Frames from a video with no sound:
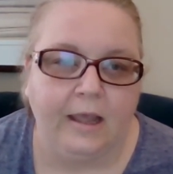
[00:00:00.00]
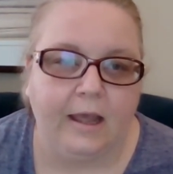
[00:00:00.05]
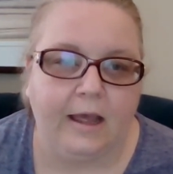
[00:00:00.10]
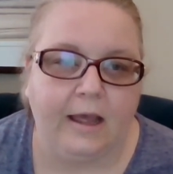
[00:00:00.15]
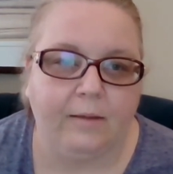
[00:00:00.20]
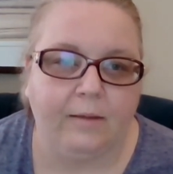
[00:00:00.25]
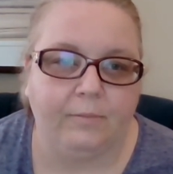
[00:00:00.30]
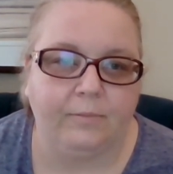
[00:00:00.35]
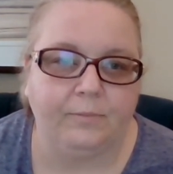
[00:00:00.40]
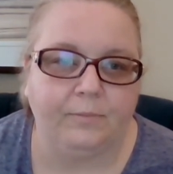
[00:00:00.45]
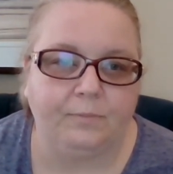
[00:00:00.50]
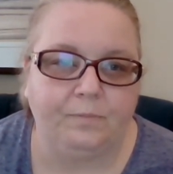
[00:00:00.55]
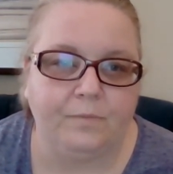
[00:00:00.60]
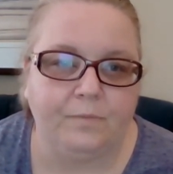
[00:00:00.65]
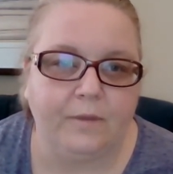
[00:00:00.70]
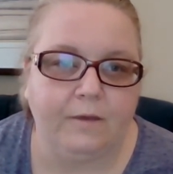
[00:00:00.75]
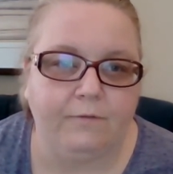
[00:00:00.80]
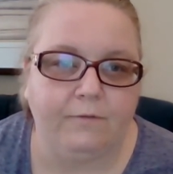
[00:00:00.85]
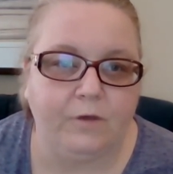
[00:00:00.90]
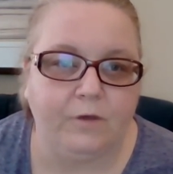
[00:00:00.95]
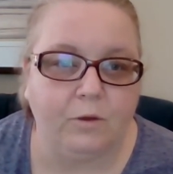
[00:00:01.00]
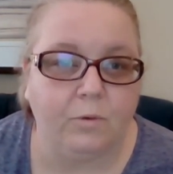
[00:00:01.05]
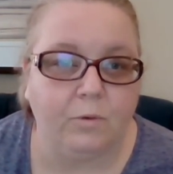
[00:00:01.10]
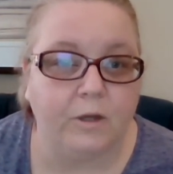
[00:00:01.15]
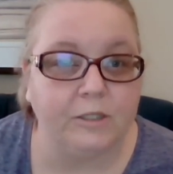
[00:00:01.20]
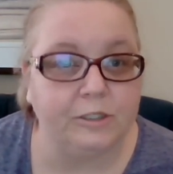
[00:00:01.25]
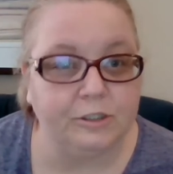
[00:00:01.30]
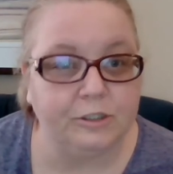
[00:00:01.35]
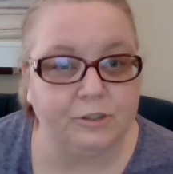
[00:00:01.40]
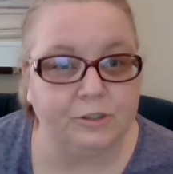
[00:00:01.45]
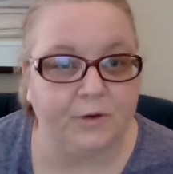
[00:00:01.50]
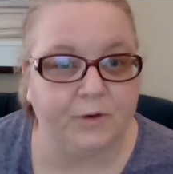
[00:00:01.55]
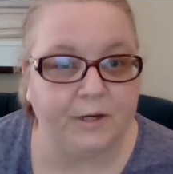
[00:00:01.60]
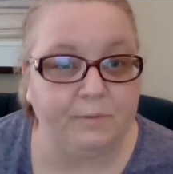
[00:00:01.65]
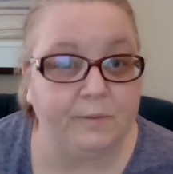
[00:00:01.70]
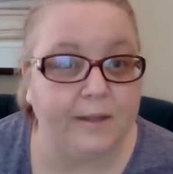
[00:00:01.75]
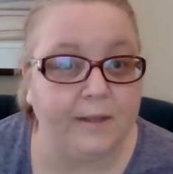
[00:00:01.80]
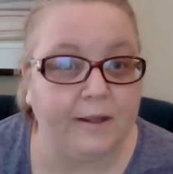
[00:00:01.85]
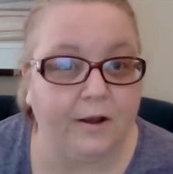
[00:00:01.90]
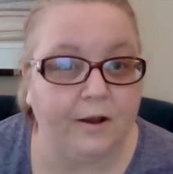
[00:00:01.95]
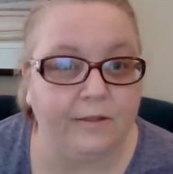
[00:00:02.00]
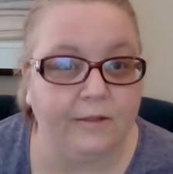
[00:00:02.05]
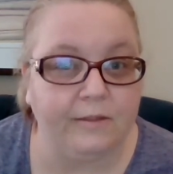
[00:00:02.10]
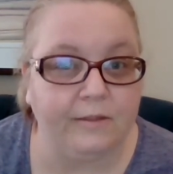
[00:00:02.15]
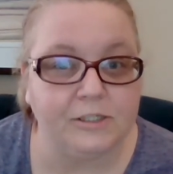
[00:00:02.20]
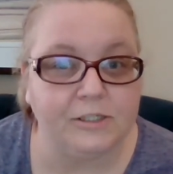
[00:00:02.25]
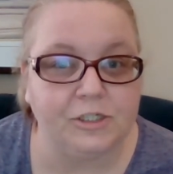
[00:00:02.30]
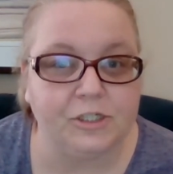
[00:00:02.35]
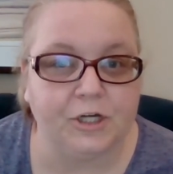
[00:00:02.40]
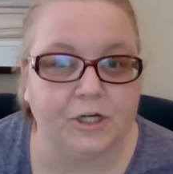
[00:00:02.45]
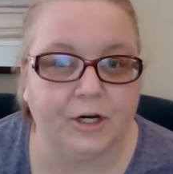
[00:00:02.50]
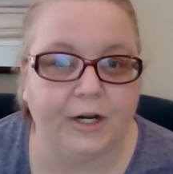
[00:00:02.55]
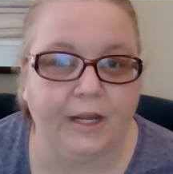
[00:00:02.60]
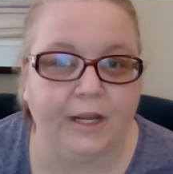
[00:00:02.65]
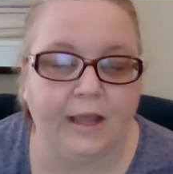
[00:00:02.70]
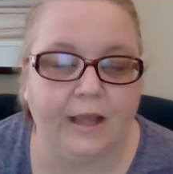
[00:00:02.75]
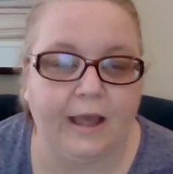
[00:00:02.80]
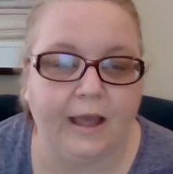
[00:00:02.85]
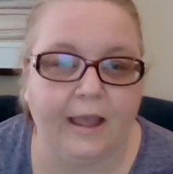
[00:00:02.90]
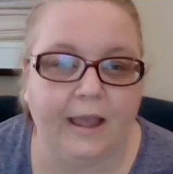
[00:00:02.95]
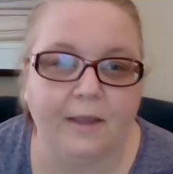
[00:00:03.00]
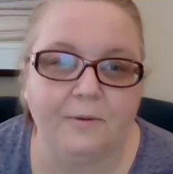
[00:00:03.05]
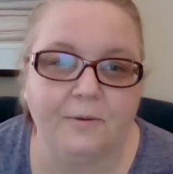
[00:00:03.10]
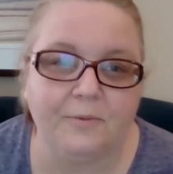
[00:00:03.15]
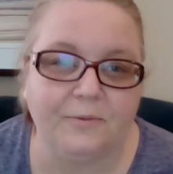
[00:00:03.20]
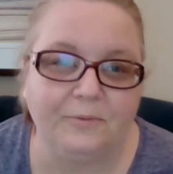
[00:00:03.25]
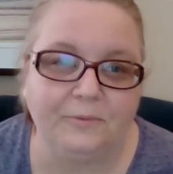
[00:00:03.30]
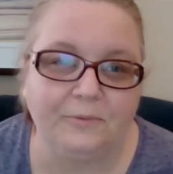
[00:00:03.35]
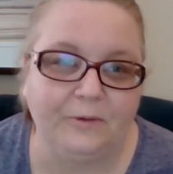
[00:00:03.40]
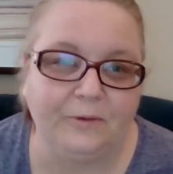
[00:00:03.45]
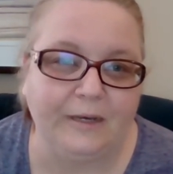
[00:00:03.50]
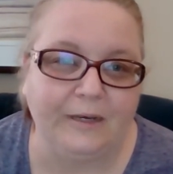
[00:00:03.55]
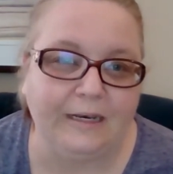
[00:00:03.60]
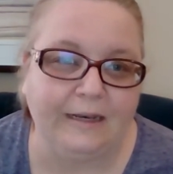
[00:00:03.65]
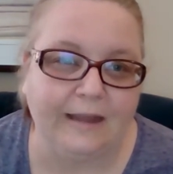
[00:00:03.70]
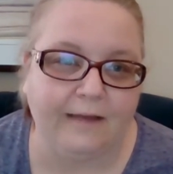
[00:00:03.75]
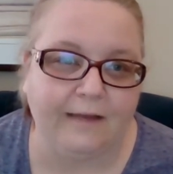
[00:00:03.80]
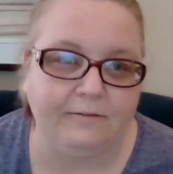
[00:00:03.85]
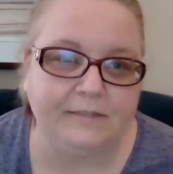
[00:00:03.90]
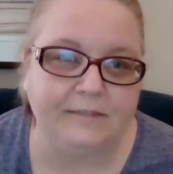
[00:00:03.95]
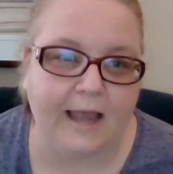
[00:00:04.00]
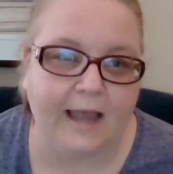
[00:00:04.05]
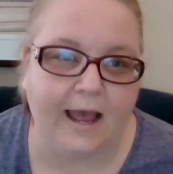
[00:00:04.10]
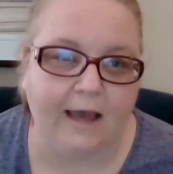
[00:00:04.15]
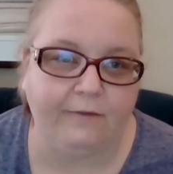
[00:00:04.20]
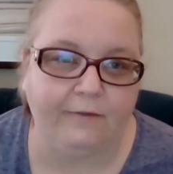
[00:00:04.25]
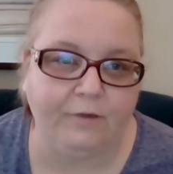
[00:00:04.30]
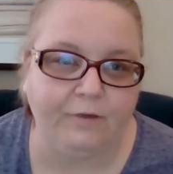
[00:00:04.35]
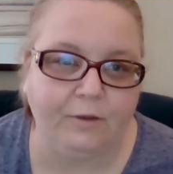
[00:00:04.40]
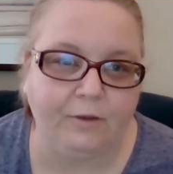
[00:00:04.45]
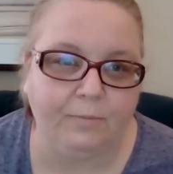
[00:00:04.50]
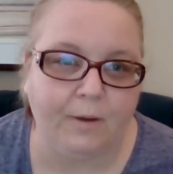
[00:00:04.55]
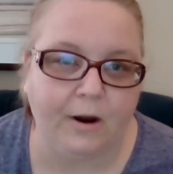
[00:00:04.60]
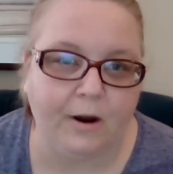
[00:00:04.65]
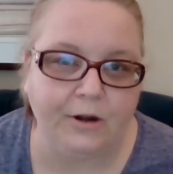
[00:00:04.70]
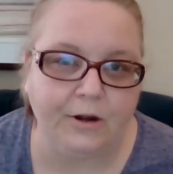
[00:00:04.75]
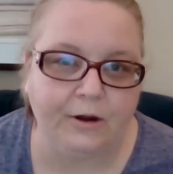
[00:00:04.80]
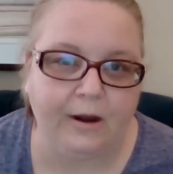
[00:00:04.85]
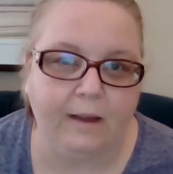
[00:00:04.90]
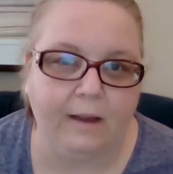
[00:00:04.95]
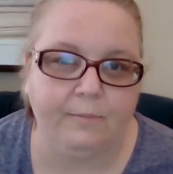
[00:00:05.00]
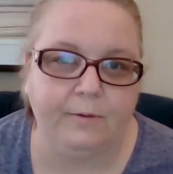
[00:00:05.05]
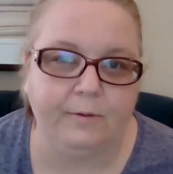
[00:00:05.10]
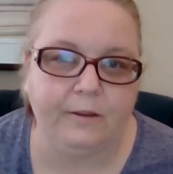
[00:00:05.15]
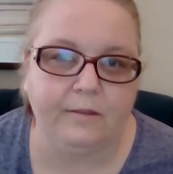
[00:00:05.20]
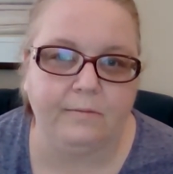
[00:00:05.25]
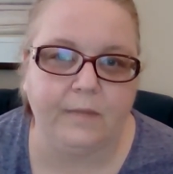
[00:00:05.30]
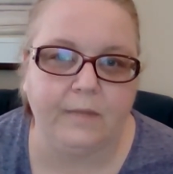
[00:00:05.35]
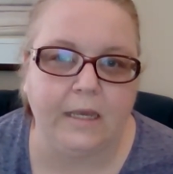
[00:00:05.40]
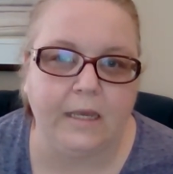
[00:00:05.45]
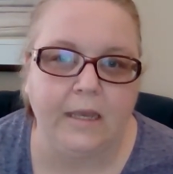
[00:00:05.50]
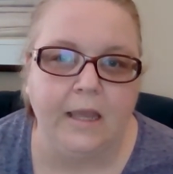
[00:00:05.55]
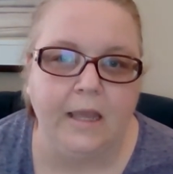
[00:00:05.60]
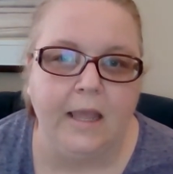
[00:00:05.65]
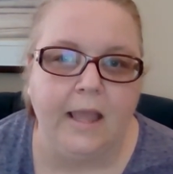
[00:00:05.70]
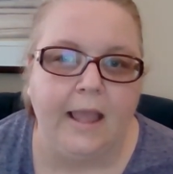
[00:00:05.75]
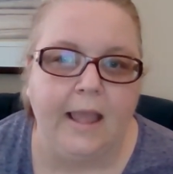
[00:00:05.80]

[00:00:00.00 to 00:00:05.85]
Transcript: Um, if you want to join me on this journey, I would love to have you partner up with me,